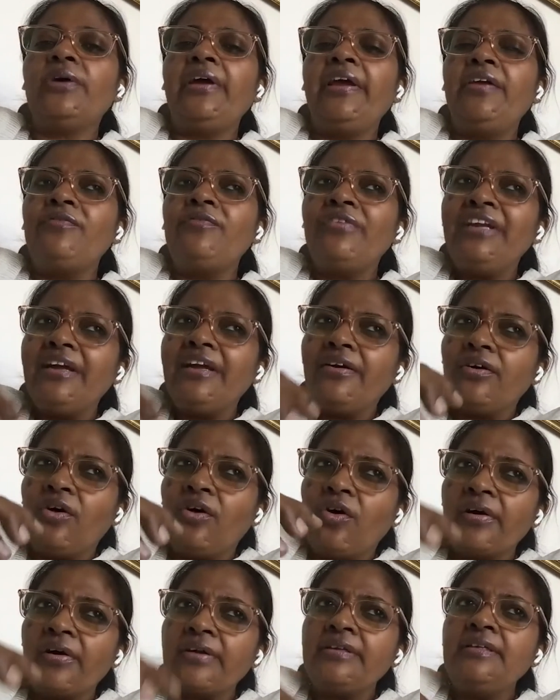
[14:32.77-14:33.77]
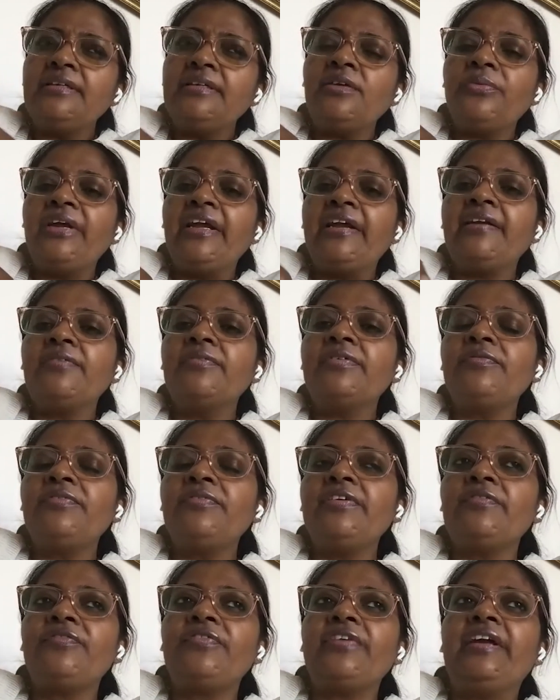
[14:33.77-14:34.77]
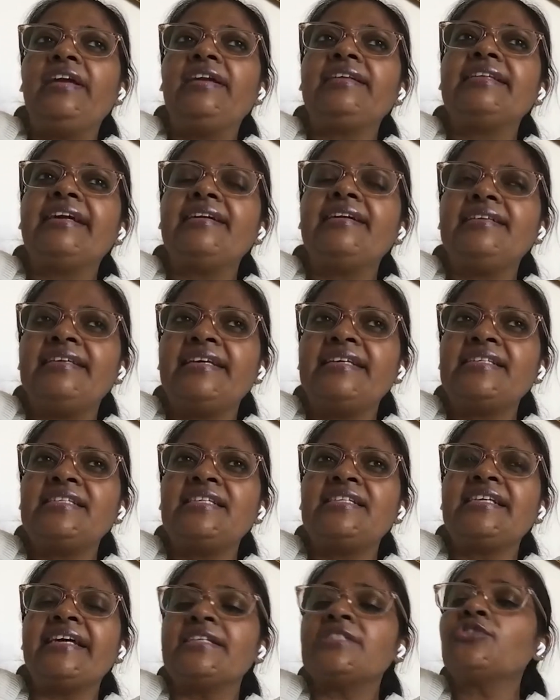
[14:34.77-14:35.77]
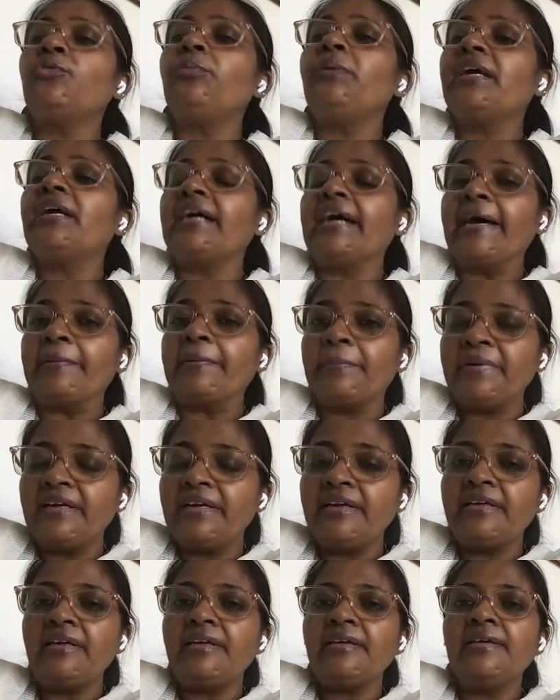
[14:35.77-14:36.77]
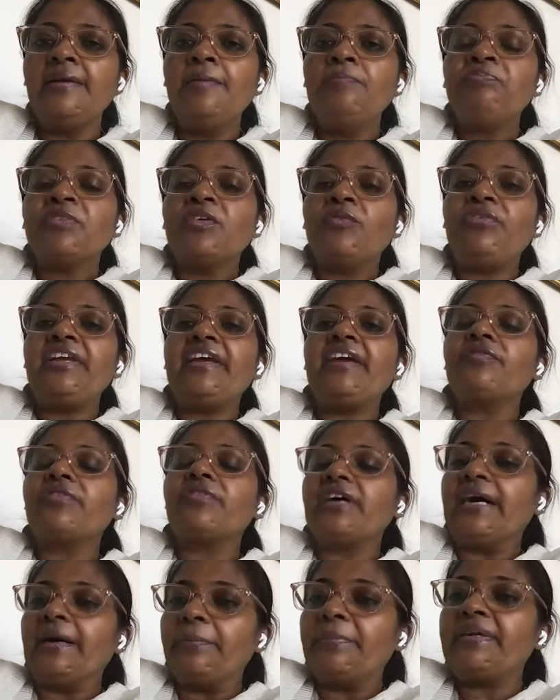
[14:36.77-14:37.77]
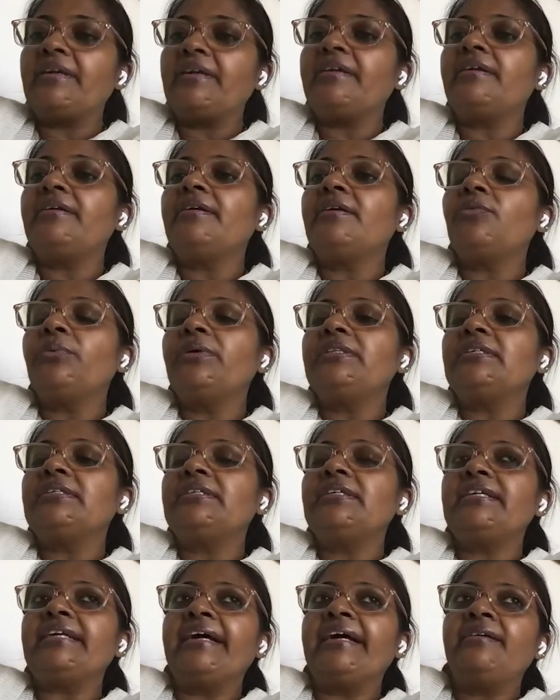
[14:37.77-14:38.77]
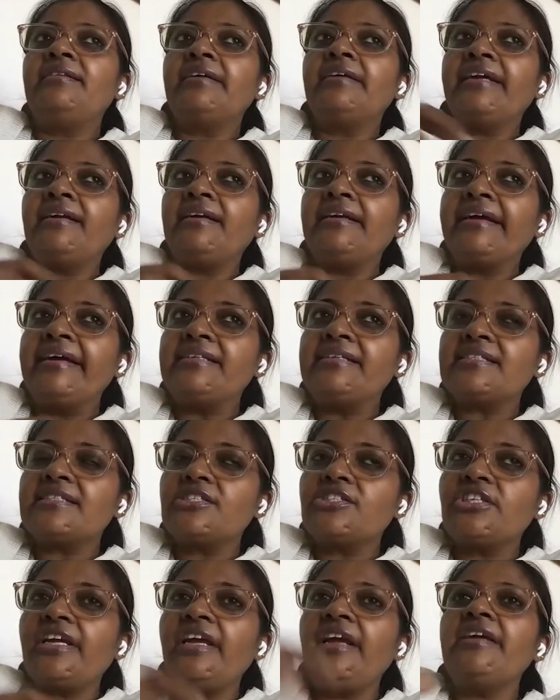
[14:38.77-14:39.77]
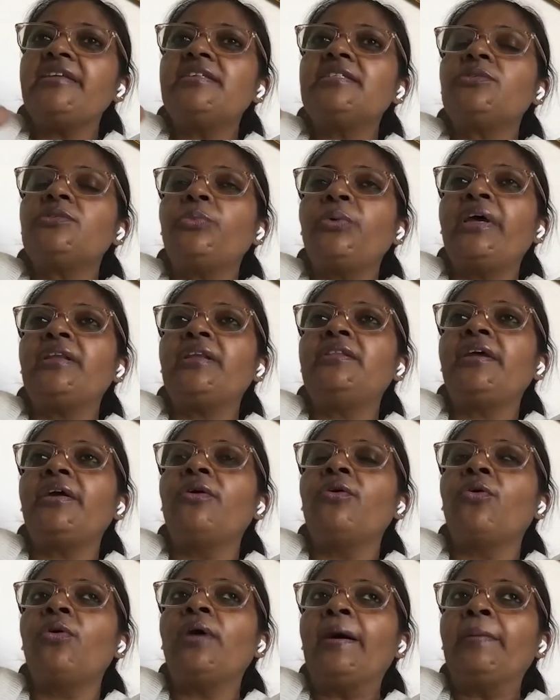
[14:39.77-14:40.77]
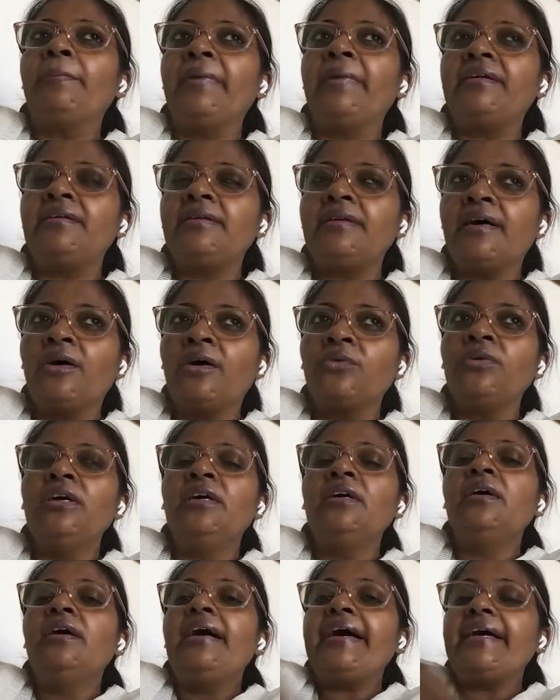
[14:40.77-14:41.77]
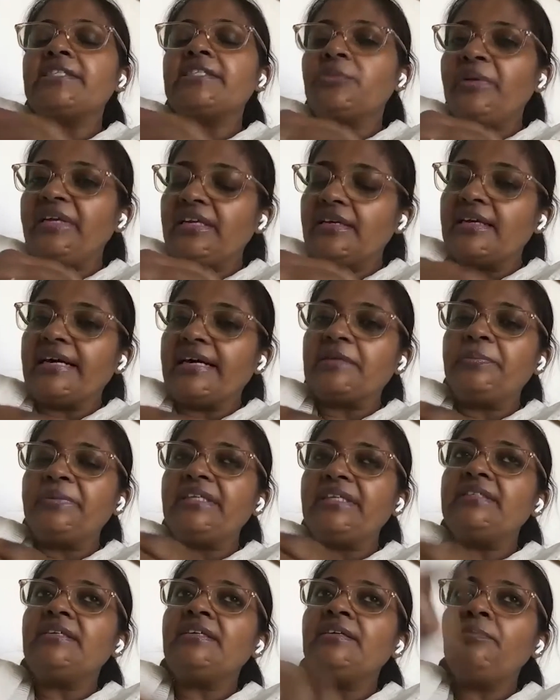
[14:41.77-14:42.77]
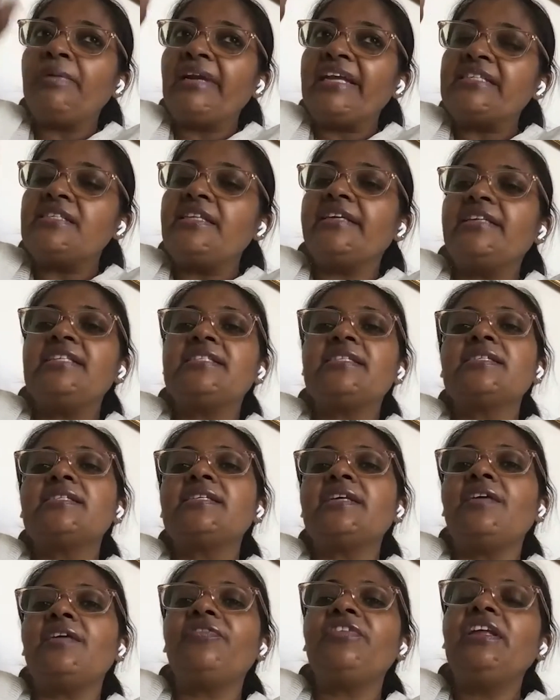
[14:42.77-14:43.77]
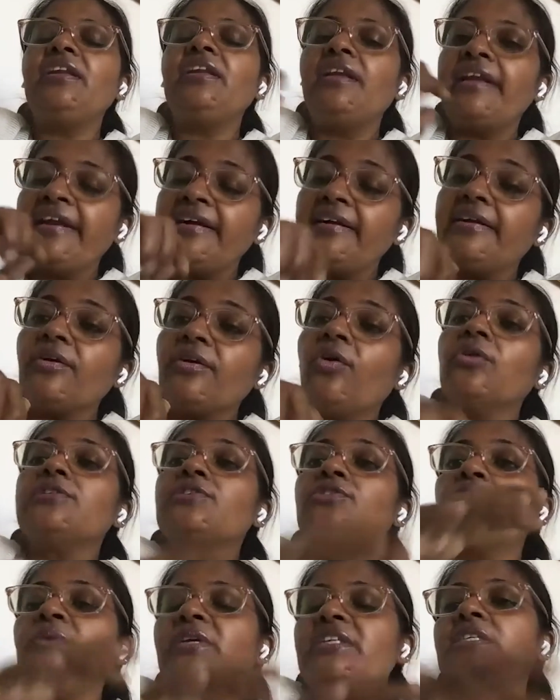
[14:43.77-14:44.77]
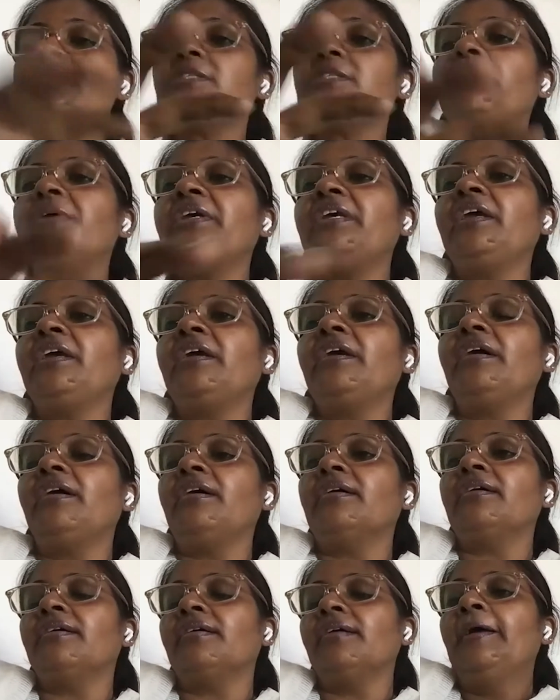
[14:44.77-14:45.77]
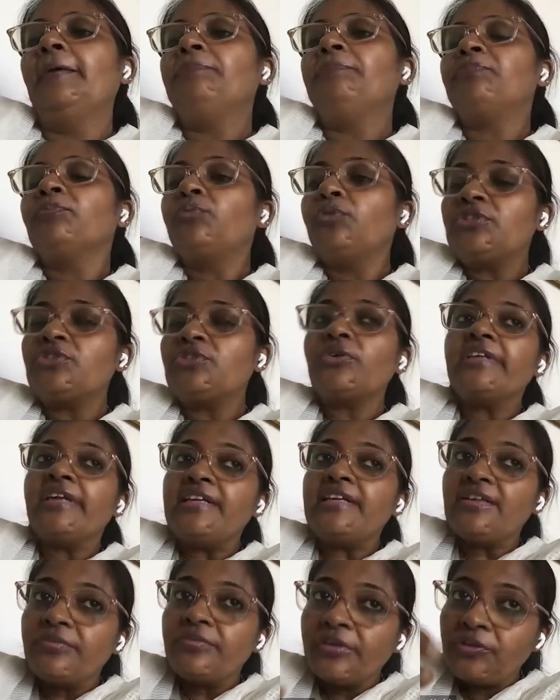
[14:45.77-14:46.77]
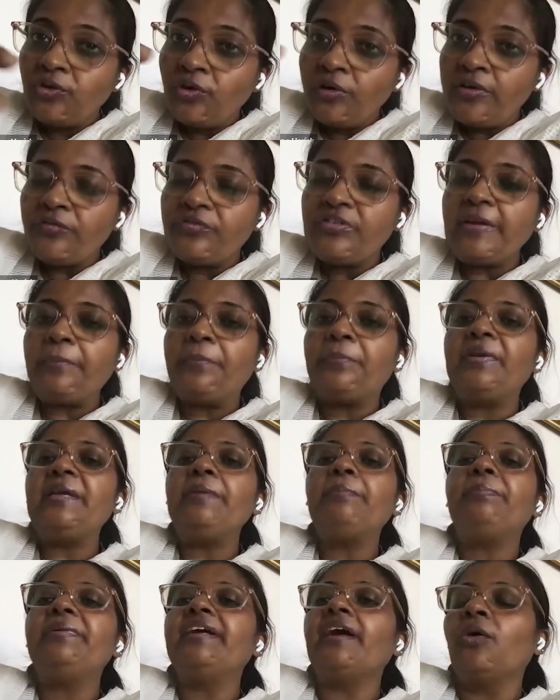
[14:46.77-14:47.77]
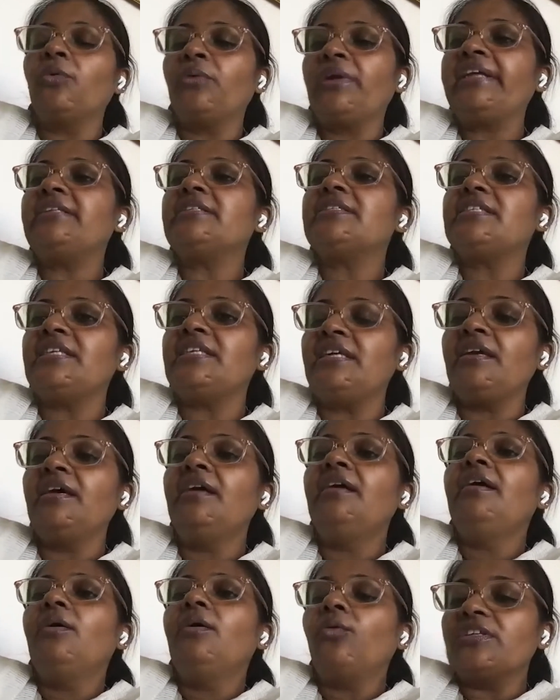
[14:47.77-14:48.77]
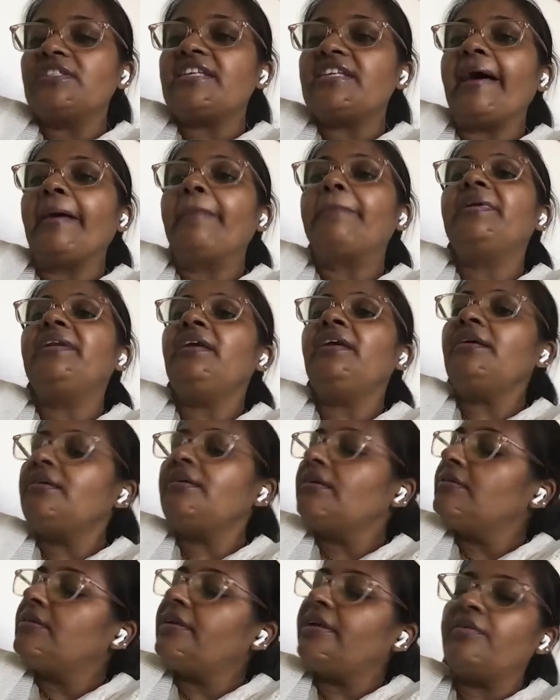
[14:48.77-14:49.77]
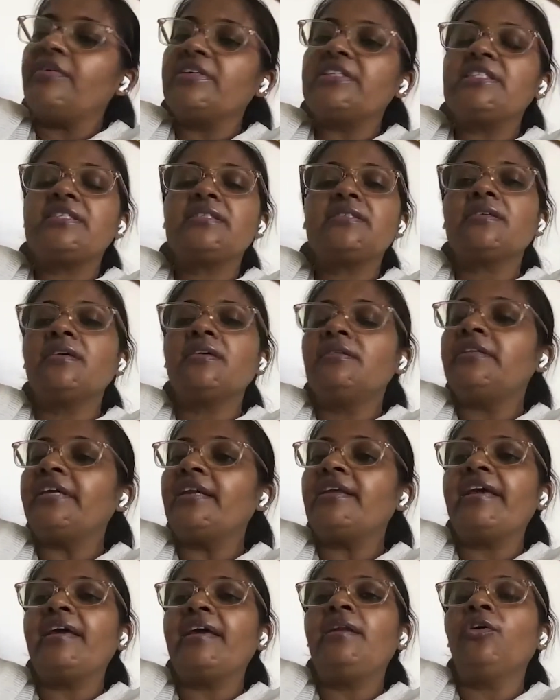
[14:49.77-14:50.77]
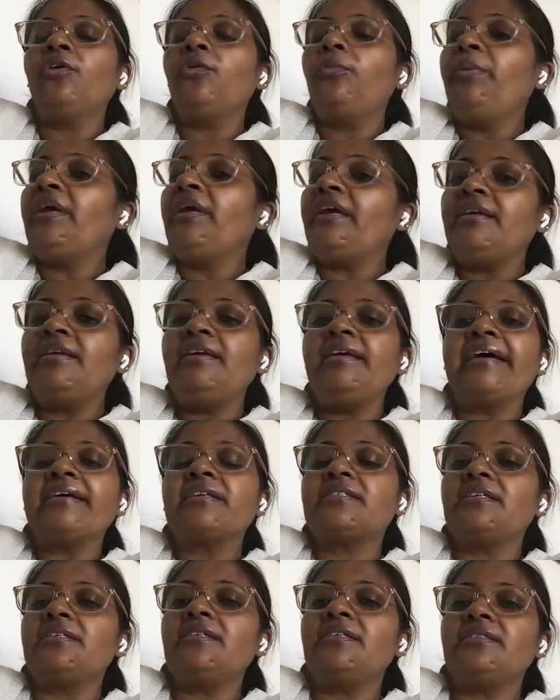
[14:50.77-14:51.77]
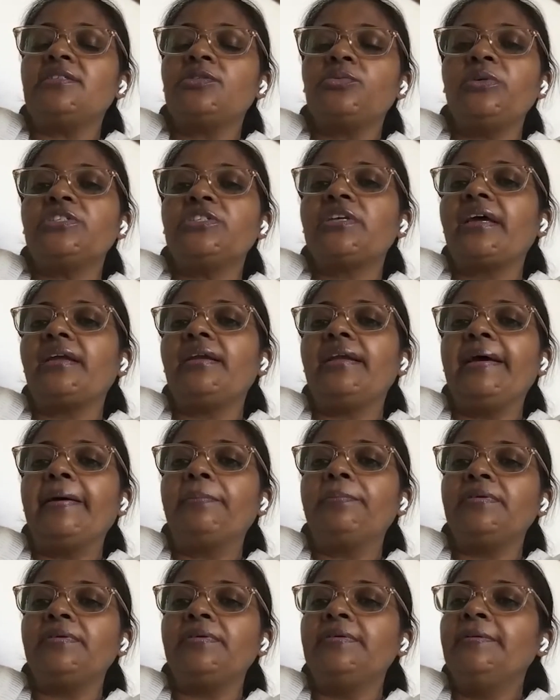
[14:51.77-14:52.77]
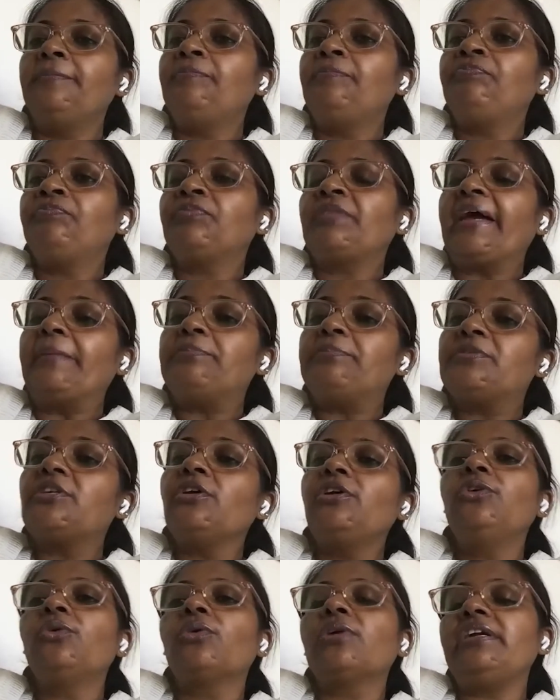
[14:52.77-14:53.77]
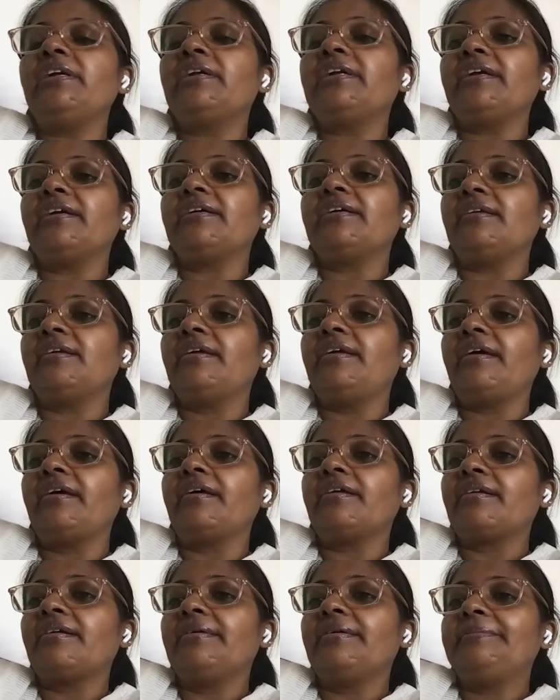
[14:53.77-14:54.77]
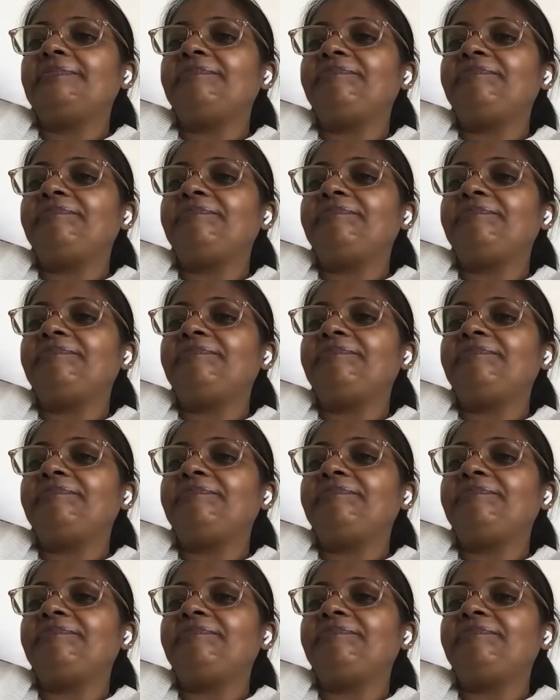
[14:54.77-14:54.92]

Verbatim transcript: So every corner, wherever we have felt that, yes, it has to be carpeted, we have carpeted it with it. And the entire stairs where they go up and down has been carpeted. Plus there is a safety net also, which is being uh, put, so that even though if they peep down and see what's happening, there is, there cannot be any accidents which can happen. Absolutely taken care.